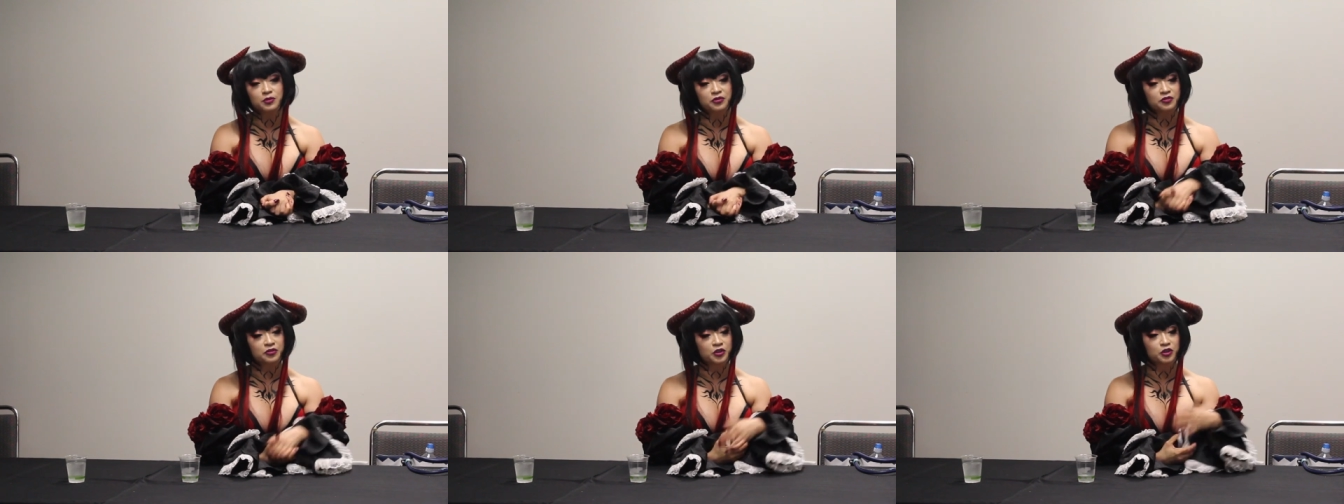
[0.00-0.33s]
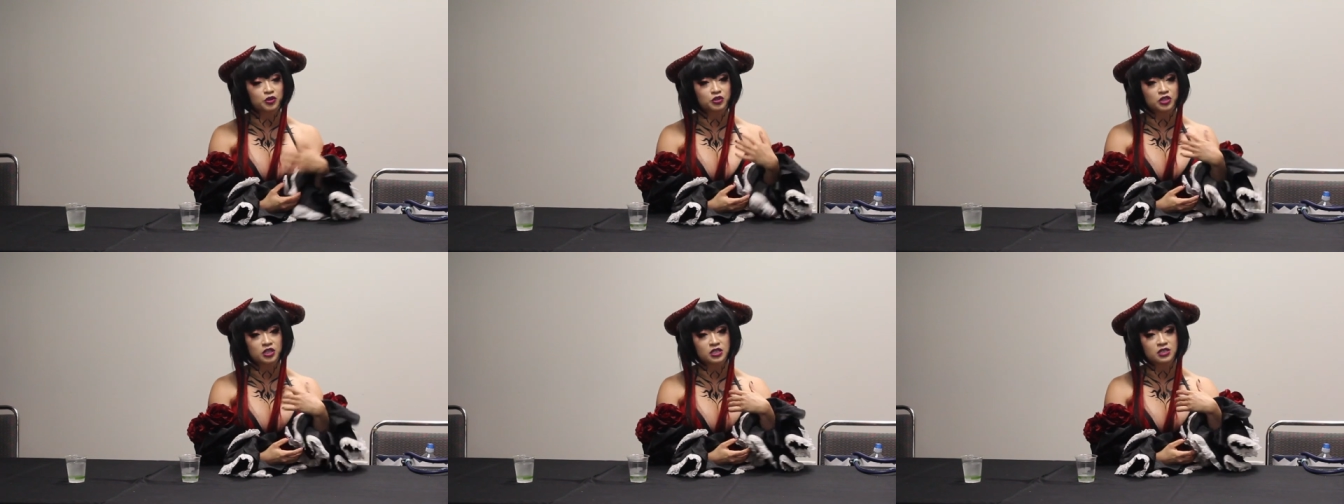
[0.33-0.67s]
but for
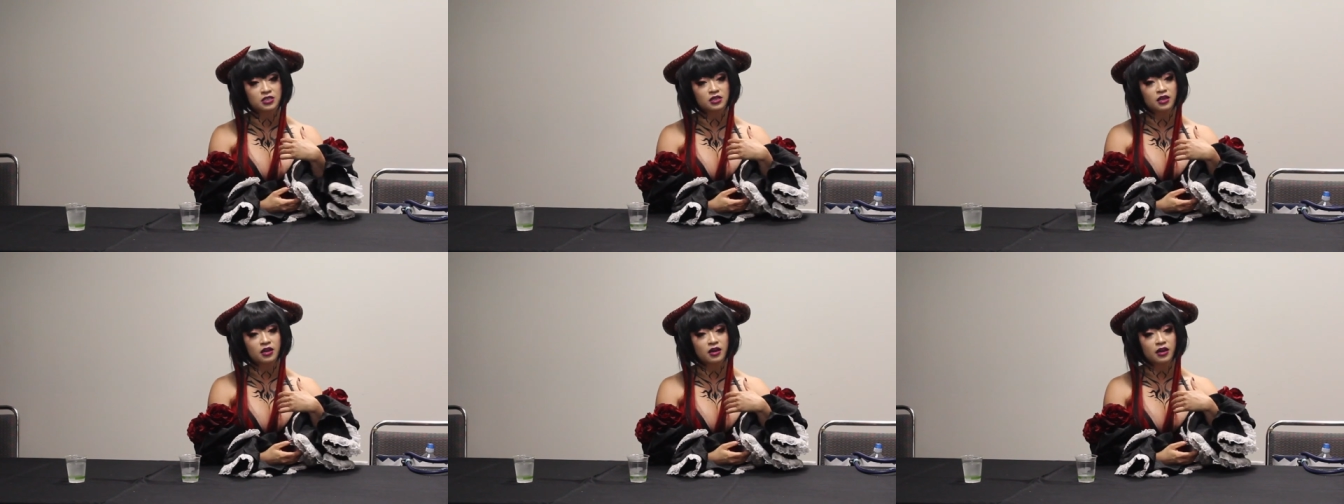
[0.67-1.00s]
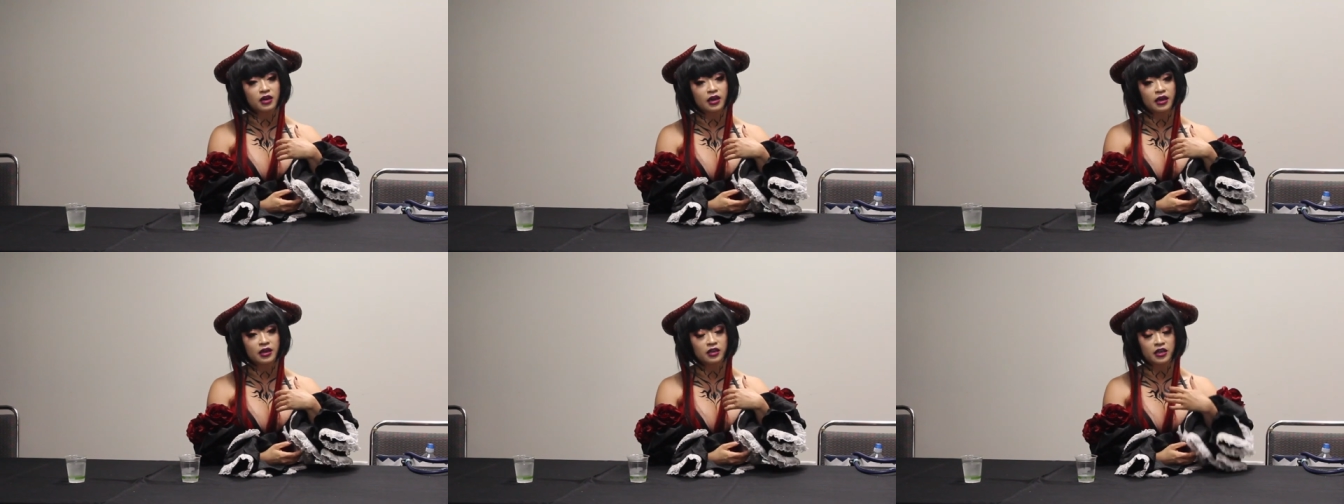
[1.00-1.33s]
you just to
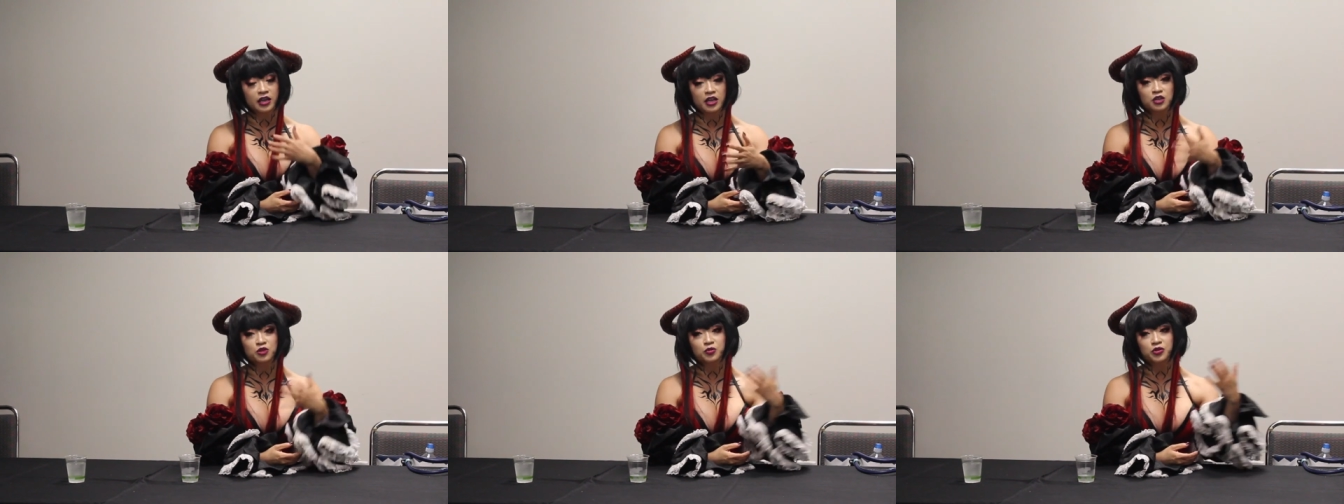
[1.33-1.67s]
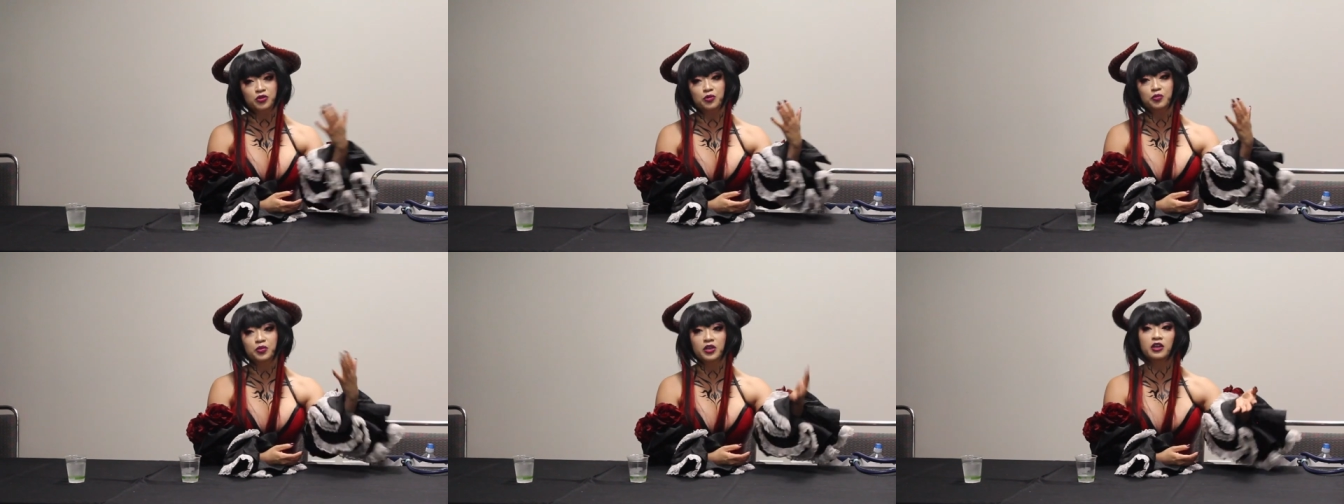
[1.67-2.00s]
engage
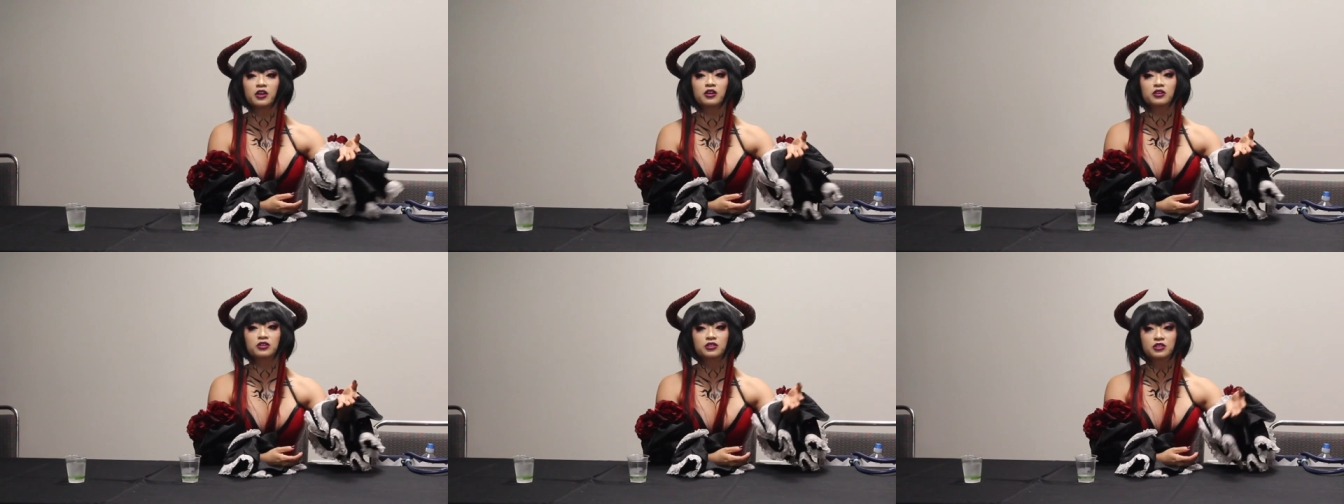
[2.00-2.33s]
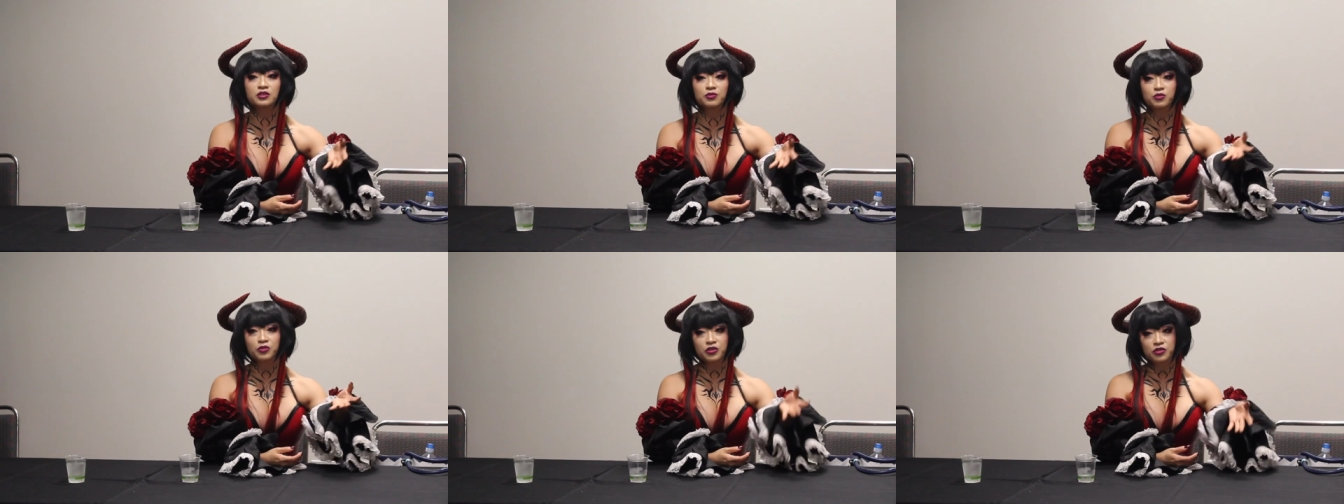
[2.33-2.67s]
with your
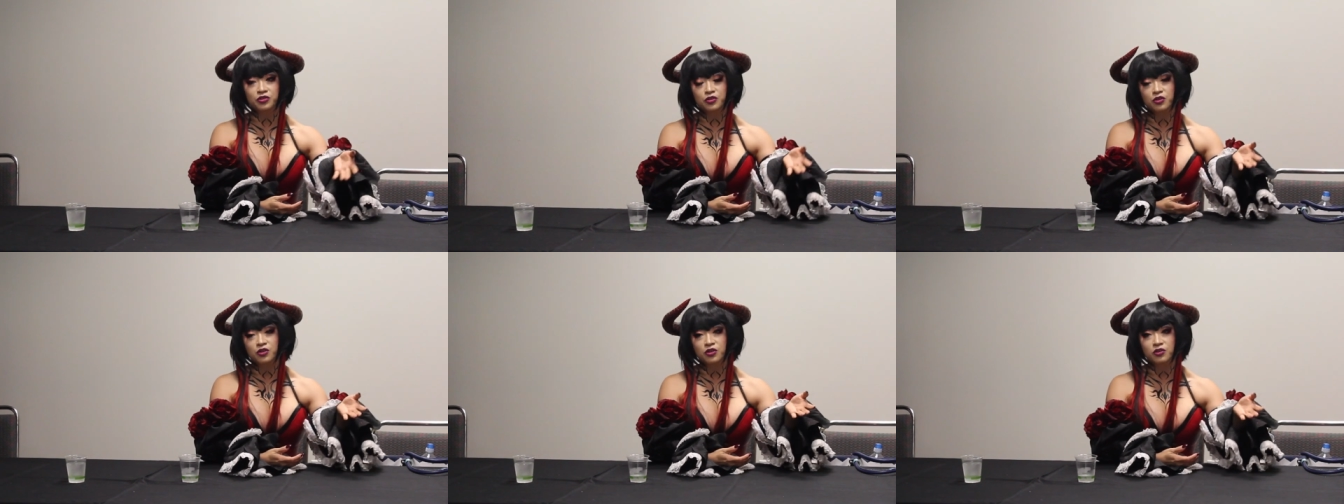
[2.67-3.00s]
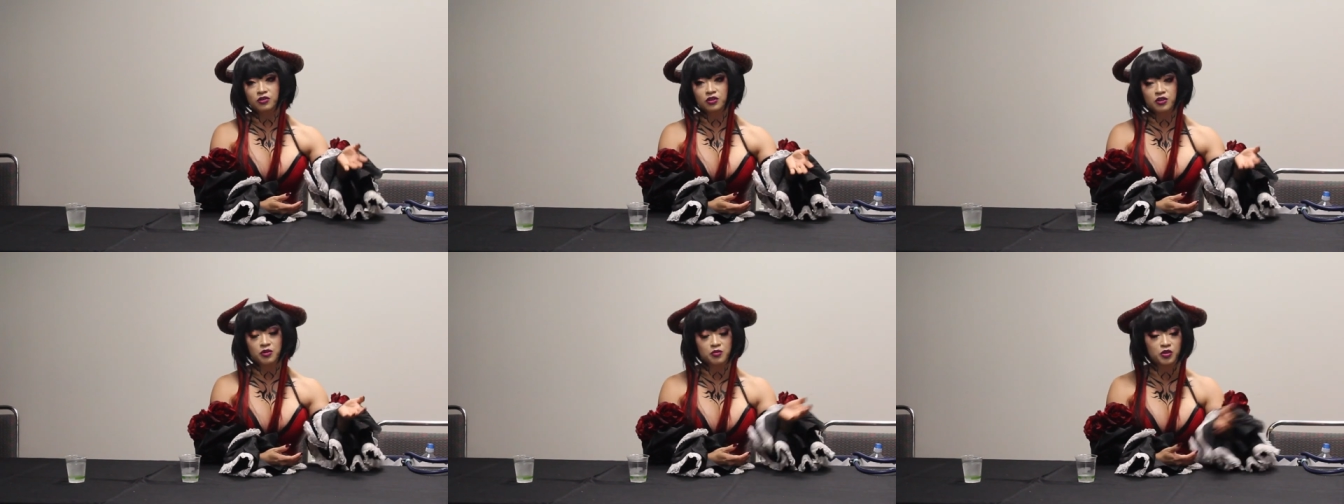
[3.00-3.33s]
peers and with your
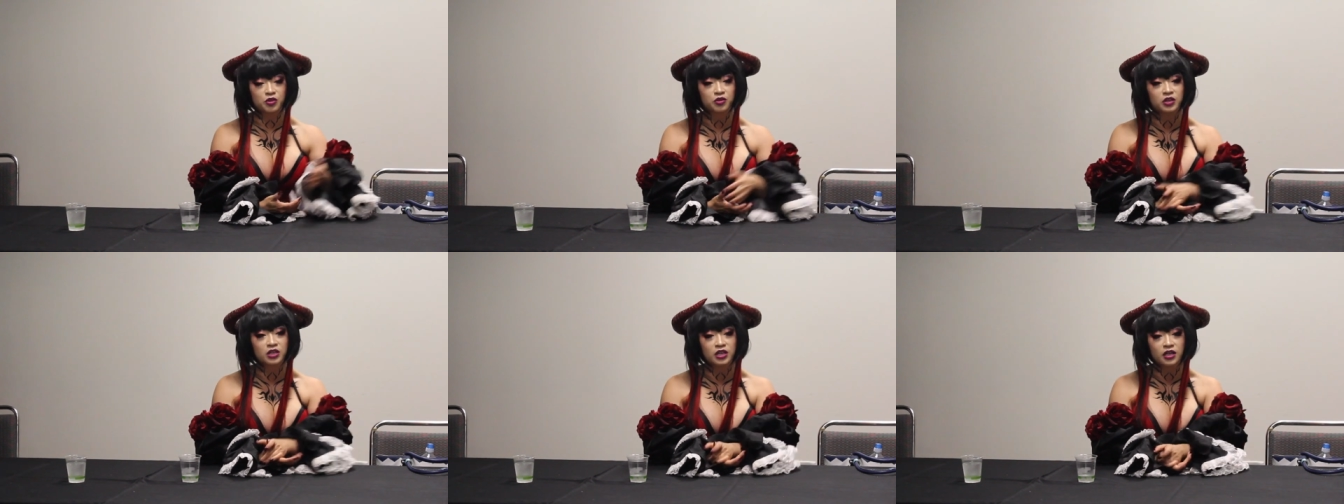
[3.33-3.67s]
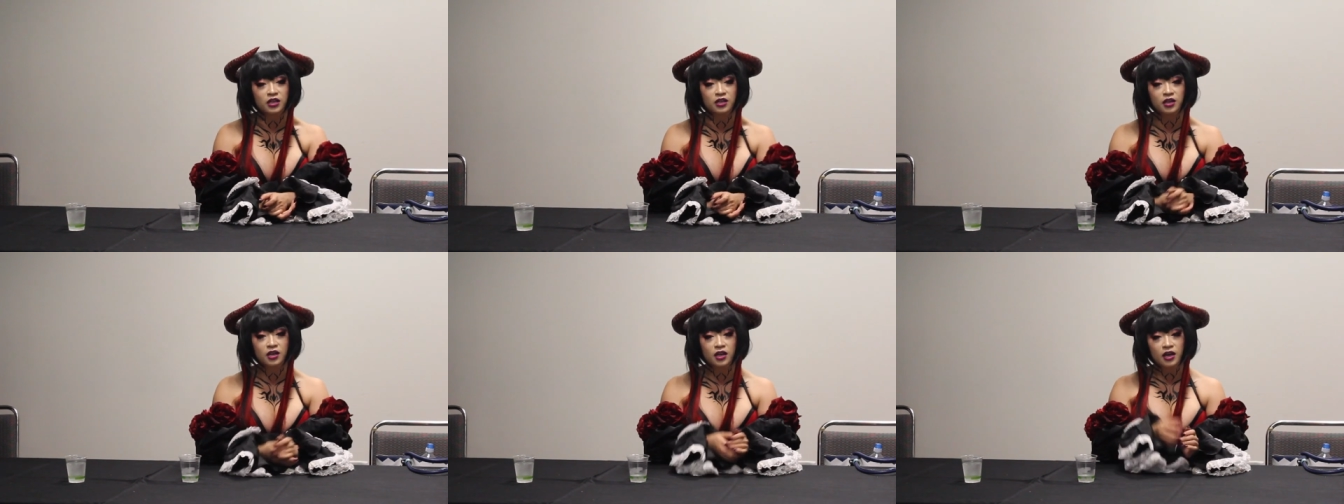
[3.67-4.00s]
community.